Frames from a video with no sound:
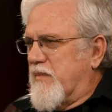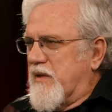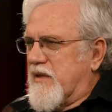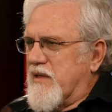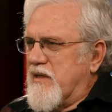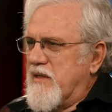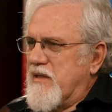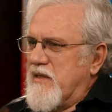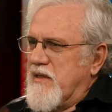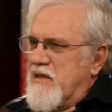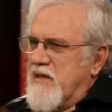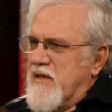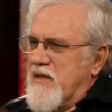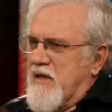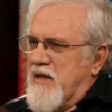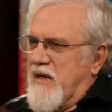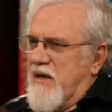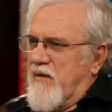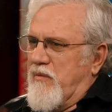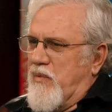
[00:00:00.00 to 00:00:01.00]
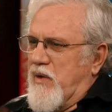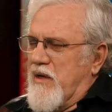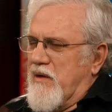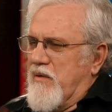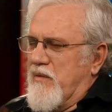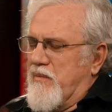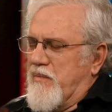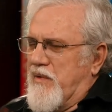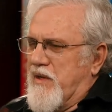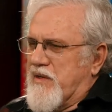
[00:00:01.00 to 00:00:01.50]
But
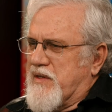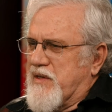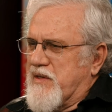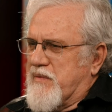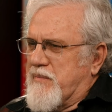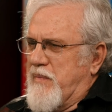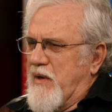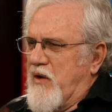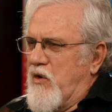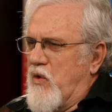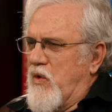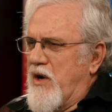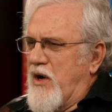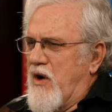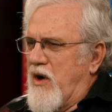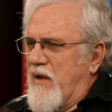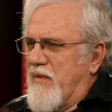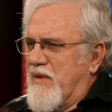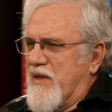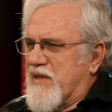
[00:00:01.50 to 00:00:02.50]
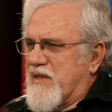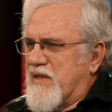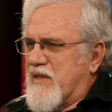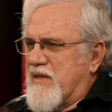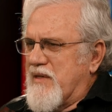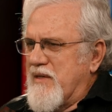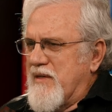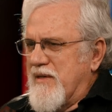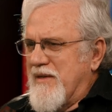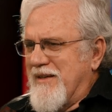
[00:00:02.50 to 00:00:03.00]
this has been going on,
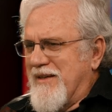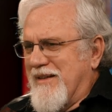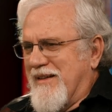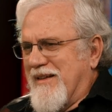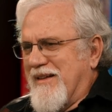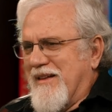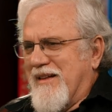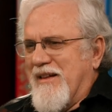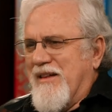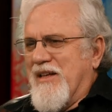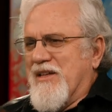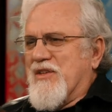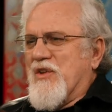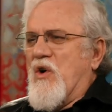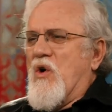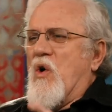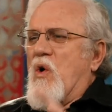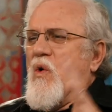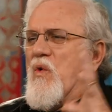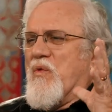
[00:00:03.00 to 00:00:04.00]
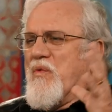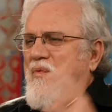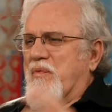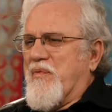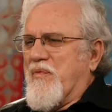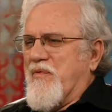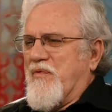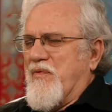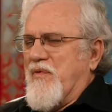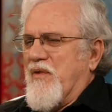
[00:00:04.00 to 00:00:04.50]
this whole
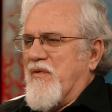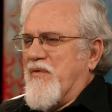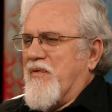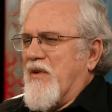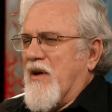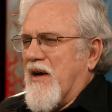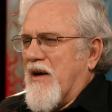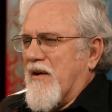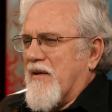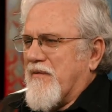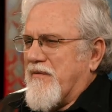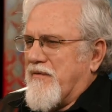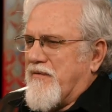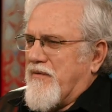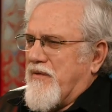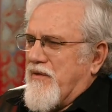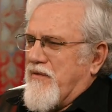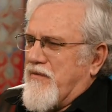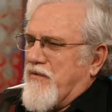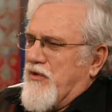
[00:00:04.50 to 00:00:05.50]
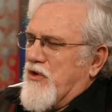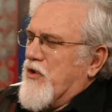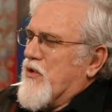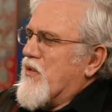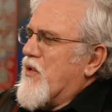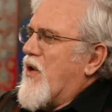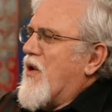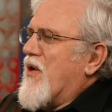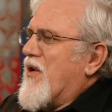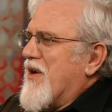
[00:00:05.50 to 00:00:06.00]

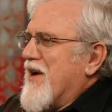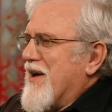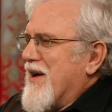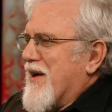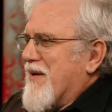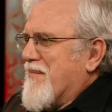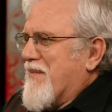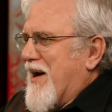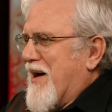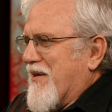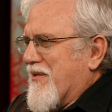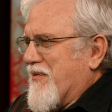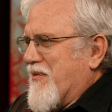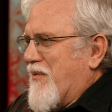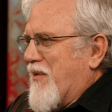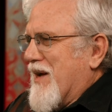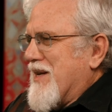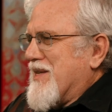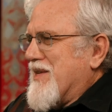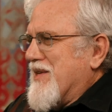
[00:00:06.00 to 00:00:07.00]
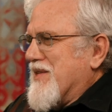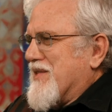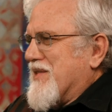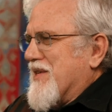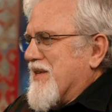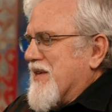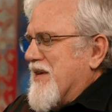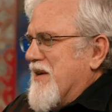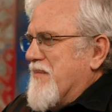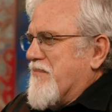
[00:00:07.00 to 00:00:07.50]
furore about what is
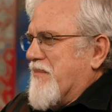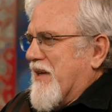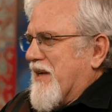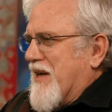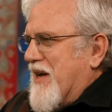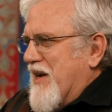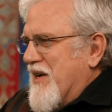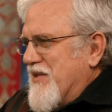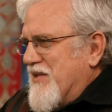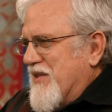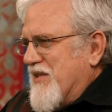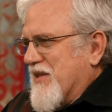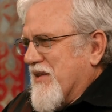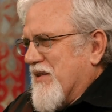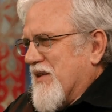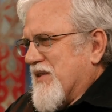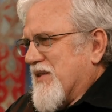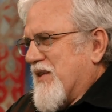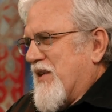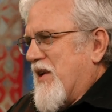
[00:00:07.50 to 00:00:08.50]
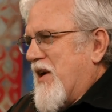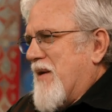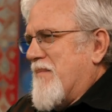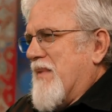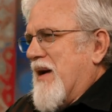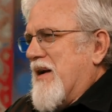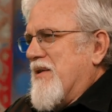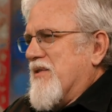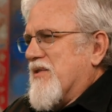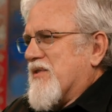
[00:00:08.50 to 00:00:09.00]
the implications of the Sana'a
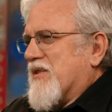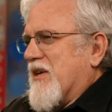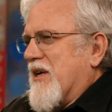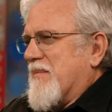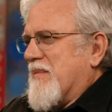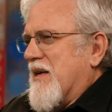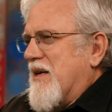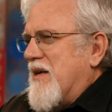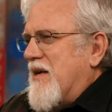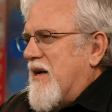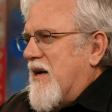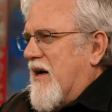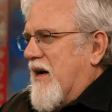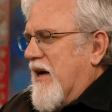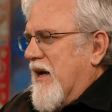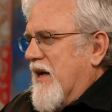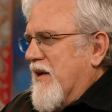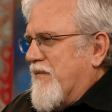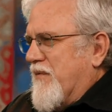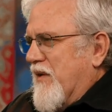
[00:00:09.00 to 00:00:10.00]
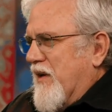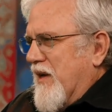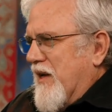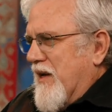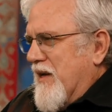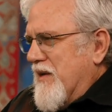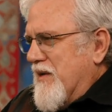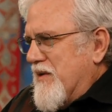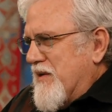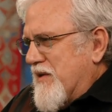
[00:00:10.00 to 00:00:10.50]
manuscript, if it
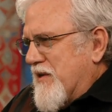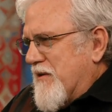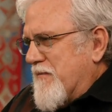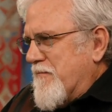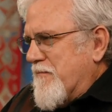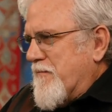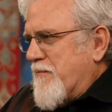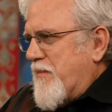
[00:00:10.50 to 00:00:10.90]
is